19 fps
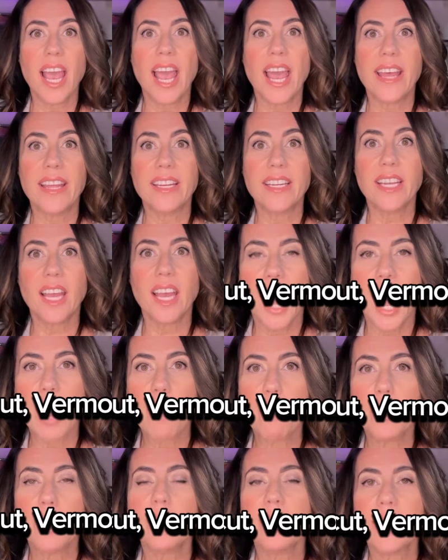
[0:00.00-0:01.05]
And I
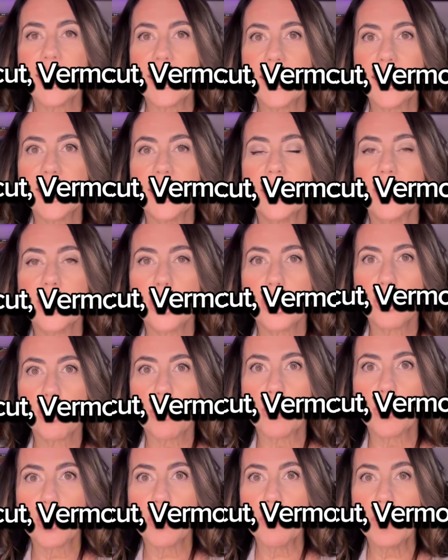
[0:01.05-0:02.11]
will list in the
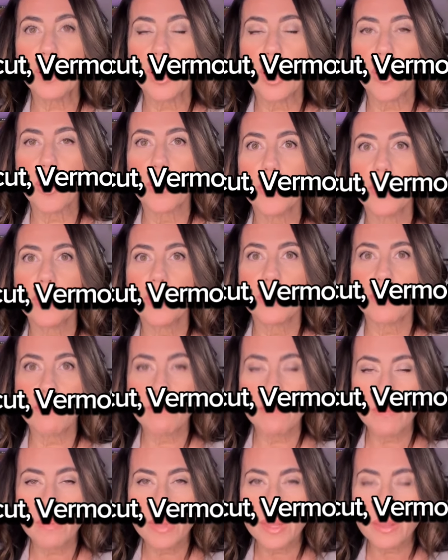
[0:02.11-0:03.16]
description below the
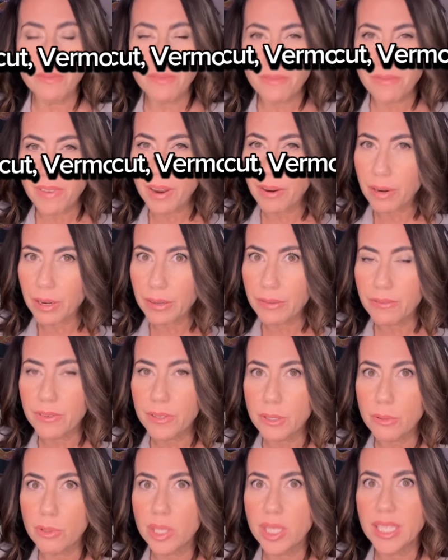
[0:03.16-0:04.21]
very
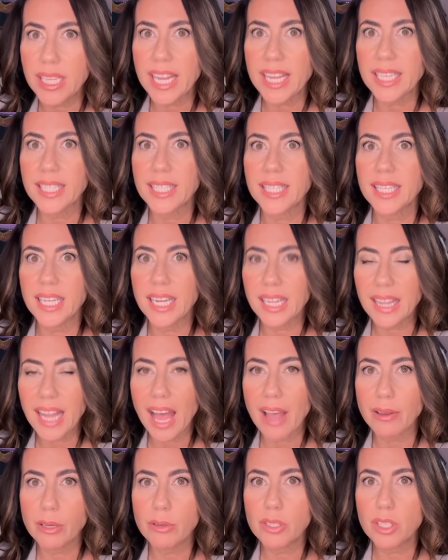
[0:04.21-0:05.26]
few states that
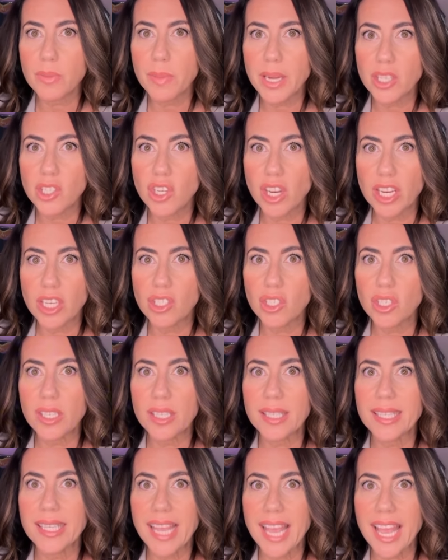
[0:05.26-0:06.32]
allow you to make
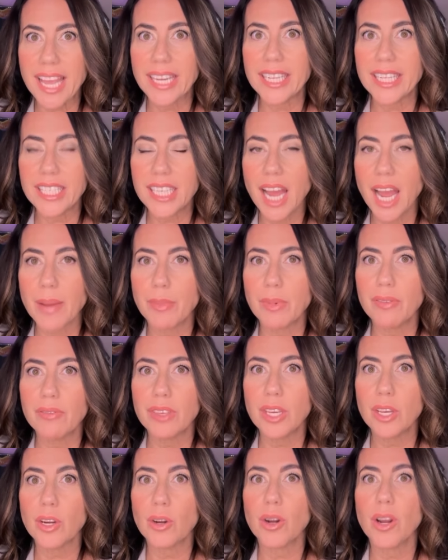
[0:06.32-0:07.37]
changes any time of
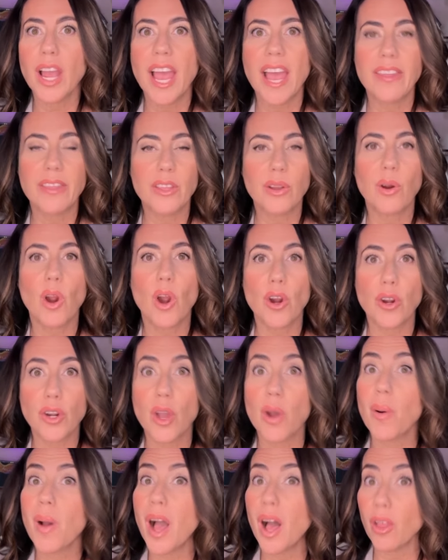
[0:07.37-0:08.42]
year and there are
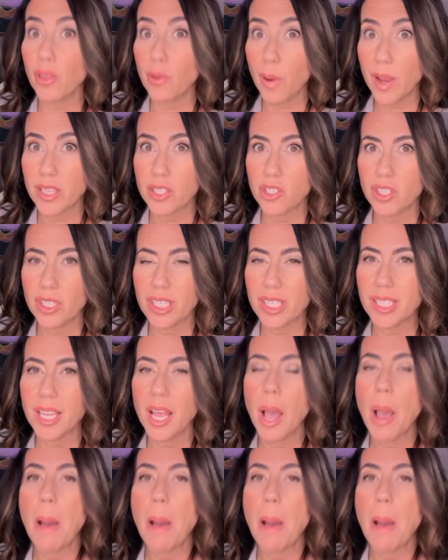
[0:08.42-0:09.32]
no health questions.